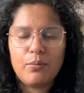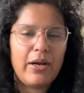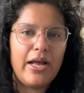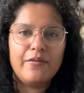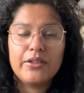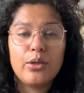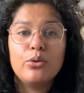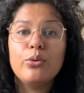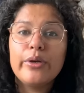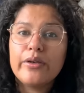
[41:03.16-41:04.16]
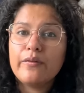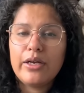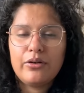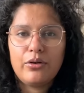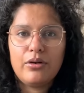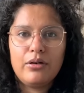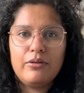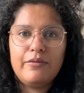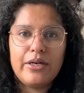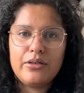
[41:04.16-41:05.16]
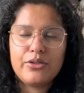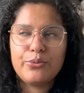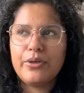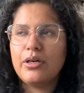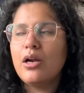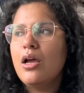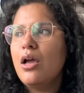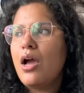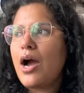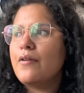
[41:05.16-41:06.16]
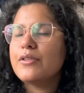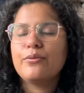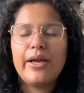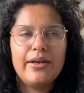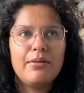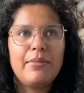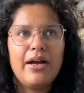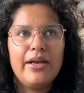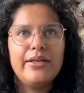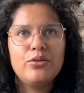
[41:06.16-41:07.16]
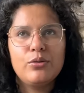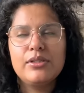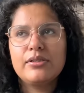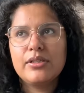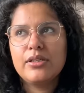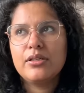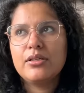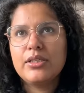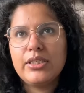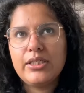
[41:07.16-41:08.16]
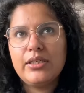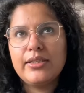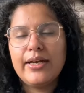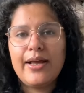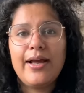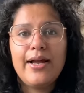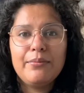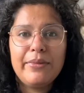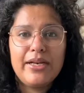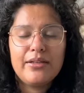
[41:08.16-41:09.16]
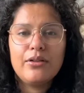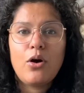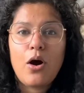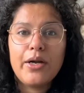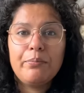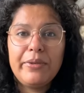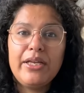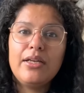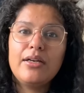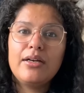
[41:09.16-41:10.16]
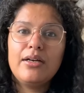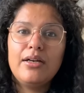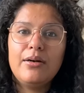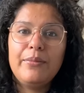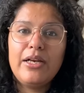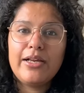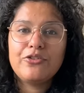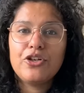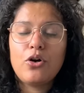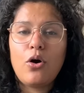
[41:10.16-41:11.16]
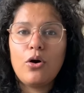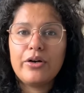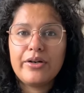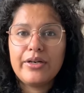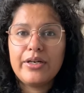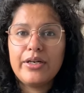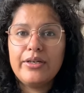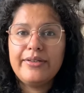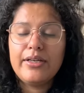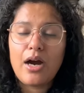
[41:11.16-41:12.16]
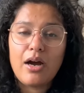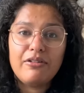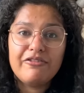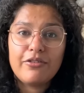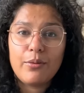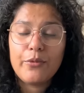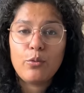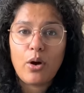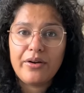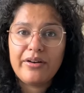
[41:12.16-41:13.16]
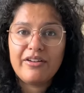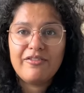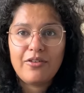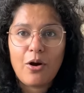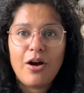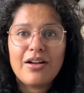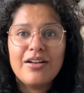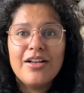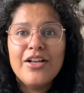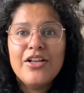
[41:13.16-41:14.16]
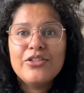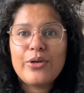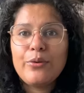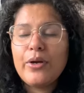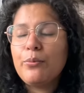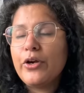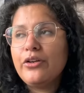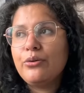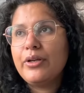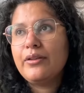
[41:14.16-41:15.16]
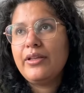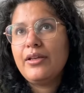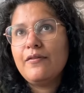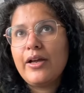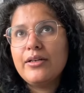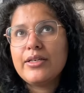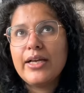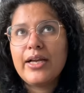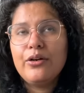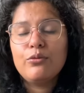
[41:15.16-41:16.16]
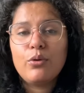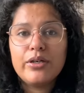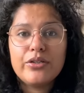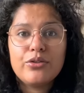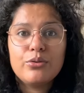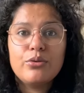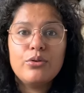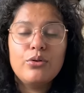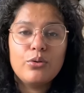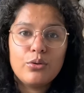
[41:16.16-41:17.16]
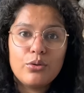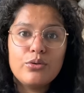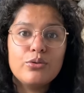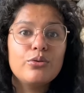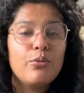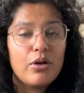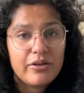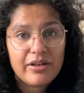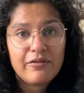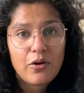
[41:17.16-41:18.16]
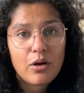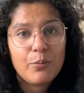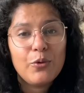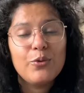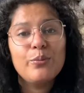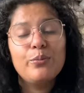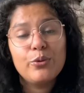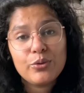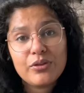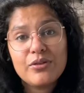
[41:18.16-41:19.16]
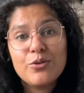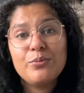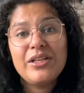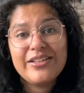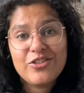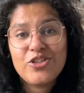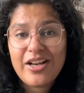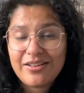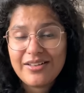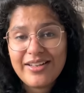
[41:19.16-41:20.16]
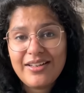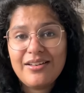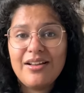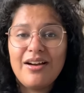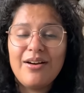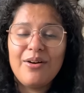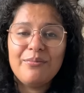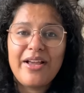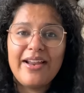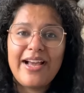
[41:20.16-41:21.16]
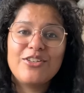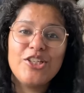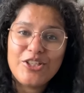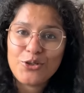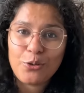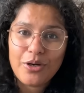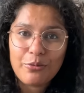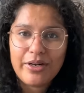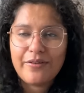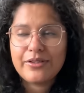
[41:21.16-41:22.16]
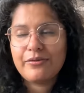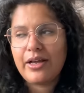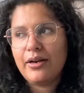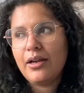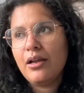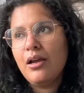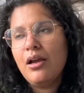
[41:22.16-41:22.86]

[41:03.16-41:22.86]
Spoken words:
plan without knowing where your vendors were. I was wearing my Tolster tee that I had made in the hot pink electric orchid yarn from the Wandering Flock. So at one point during the event, I kind of wanted to go to the Wandering Flock booth to meet Geraldine and actually show her what I was wearing.